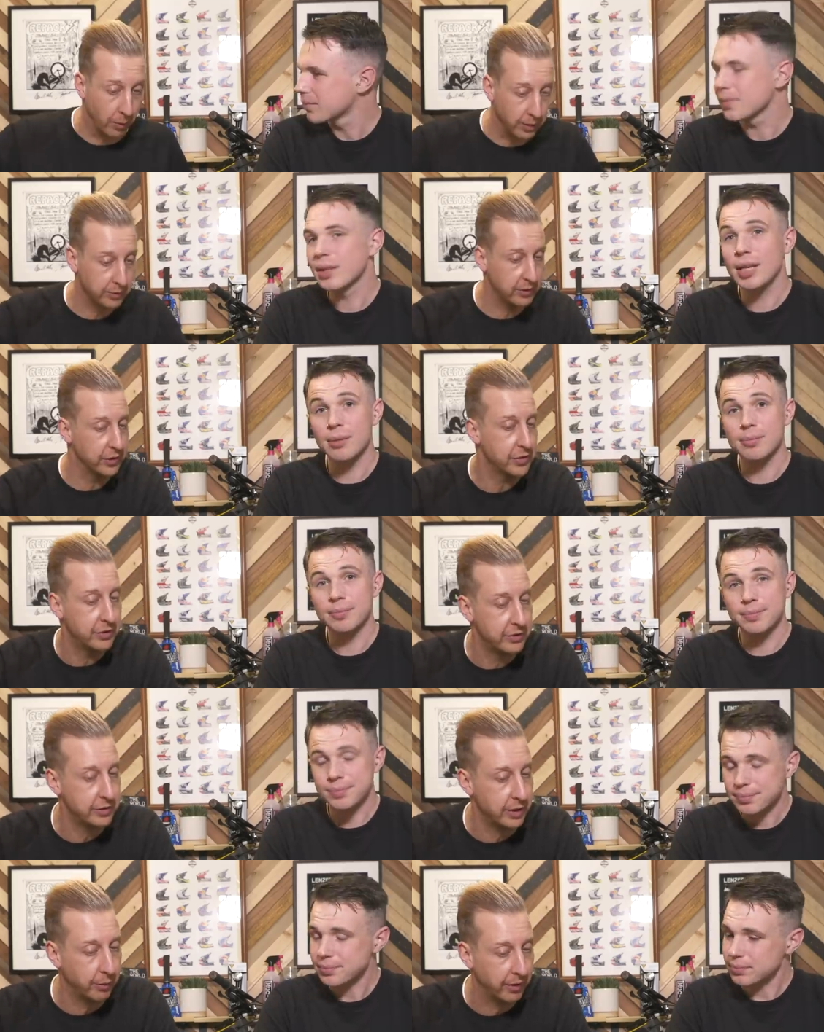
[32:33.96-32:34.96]
Speaker 1: one yeah. just to
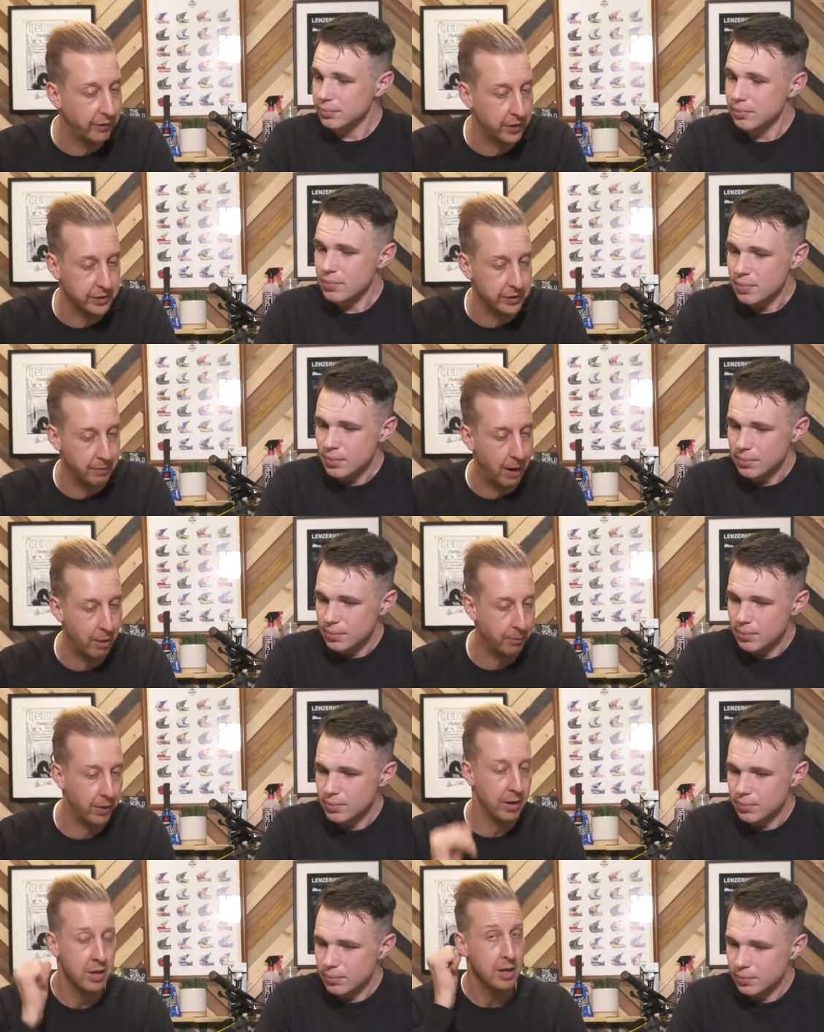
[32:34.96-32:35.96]
see what the fuss is about.
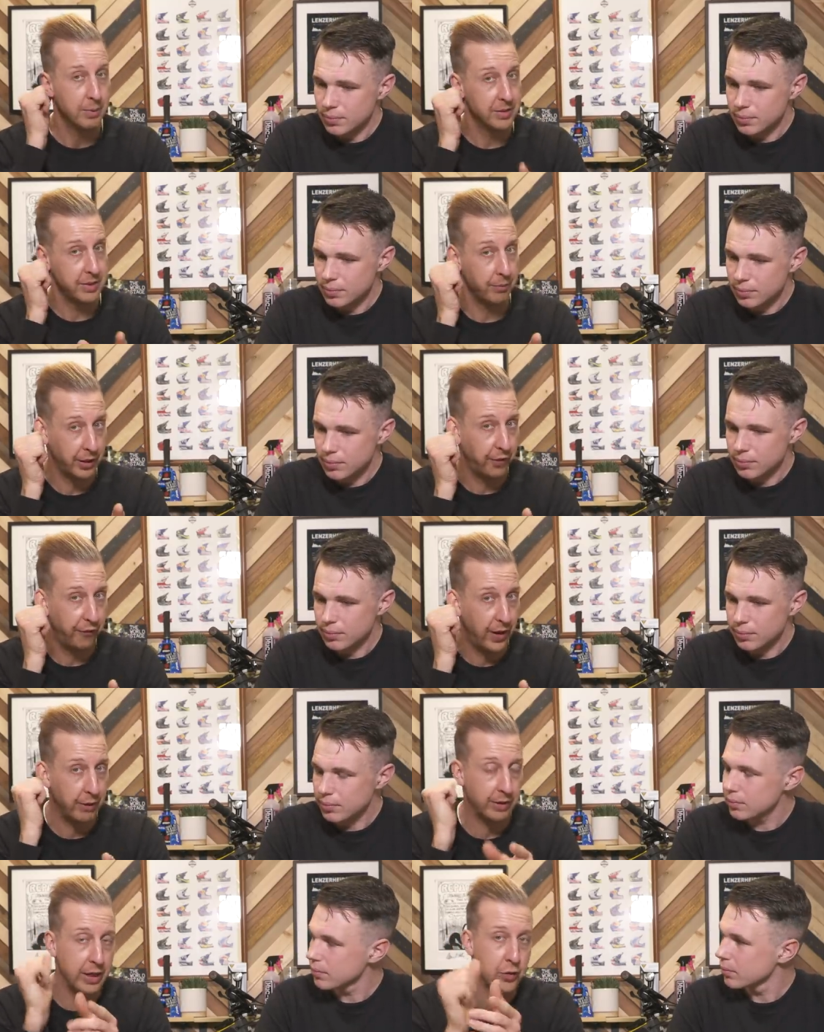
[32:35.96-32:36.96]
But but something I
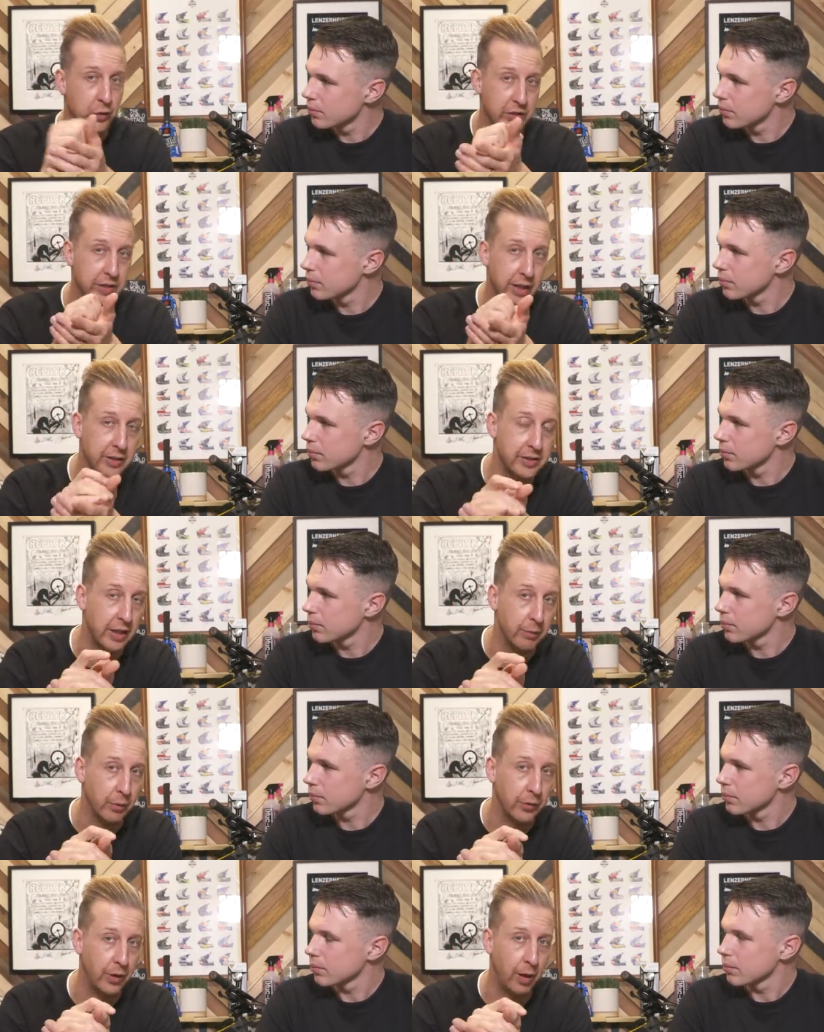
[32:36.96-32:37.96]
found interesting they
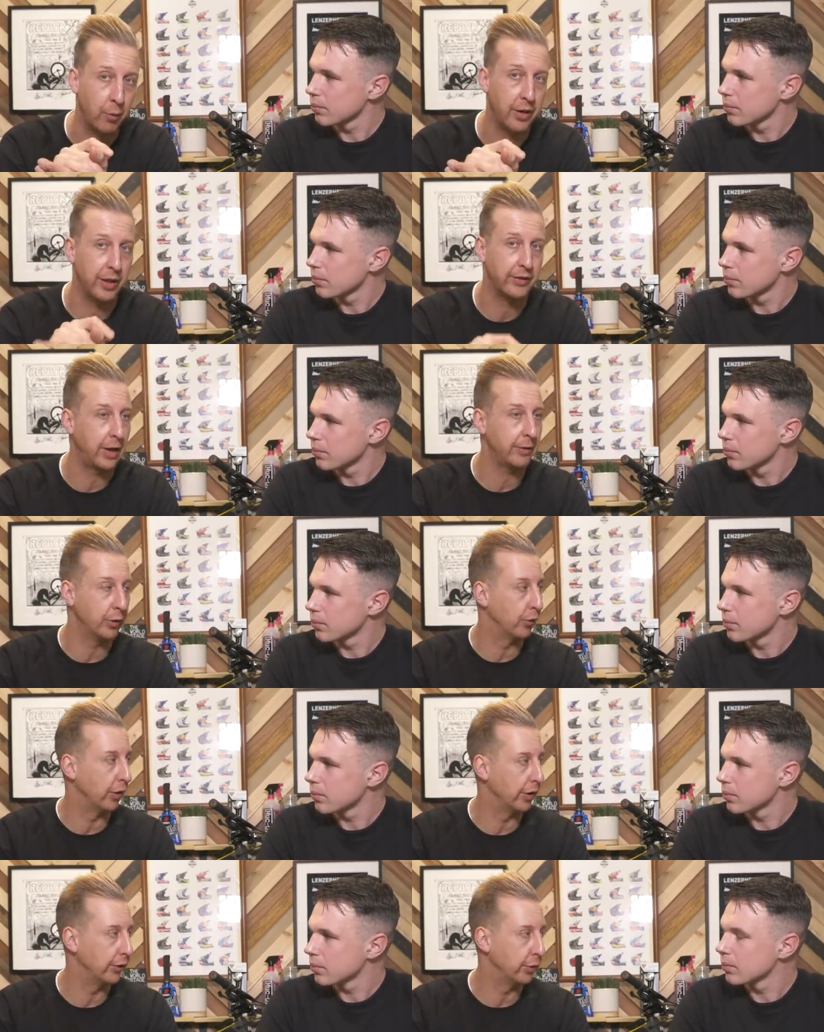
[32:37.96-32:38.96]
said was uh, one of the downhill
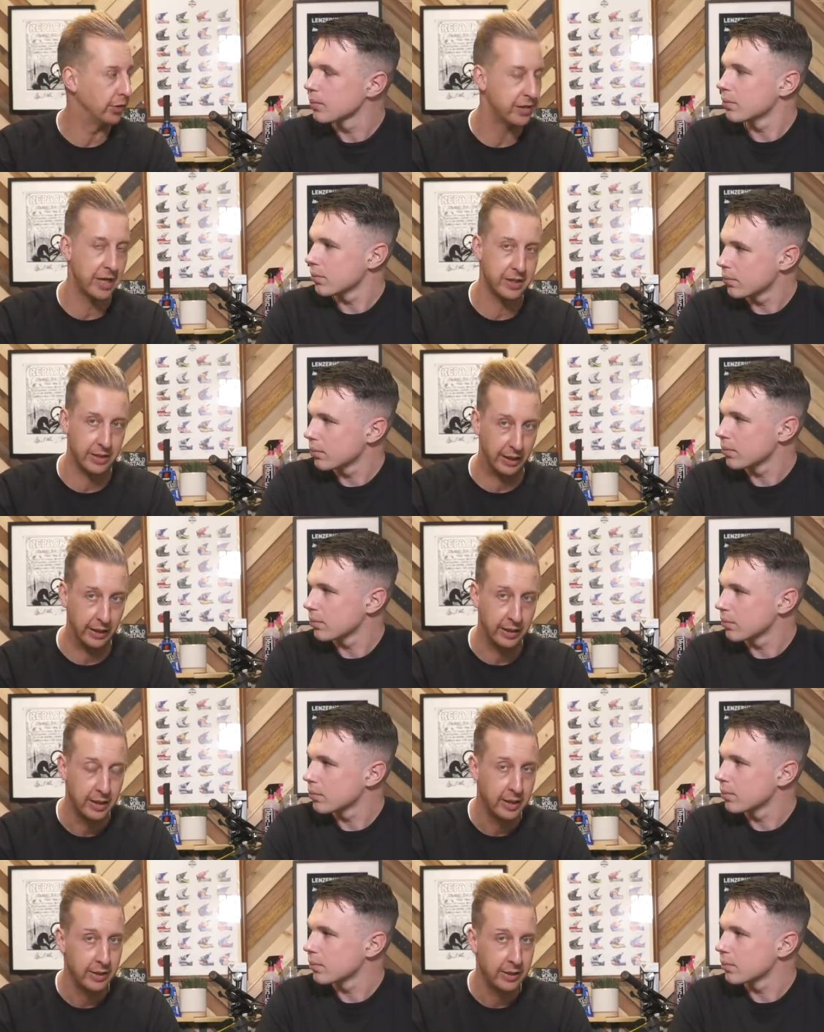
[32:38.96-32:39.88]
riders that was testing it.